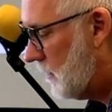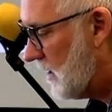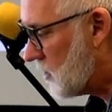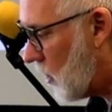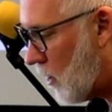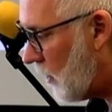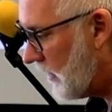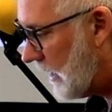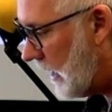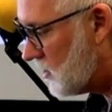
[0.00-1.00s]
Because all
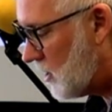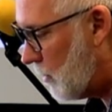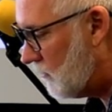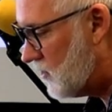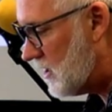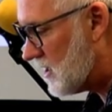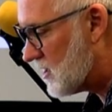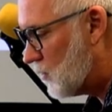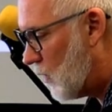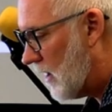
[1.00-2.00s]
the kingship of
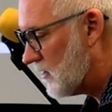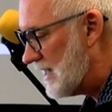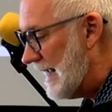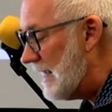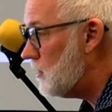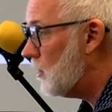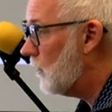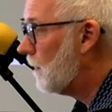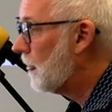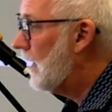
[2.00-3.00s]
Jesus dwells in you.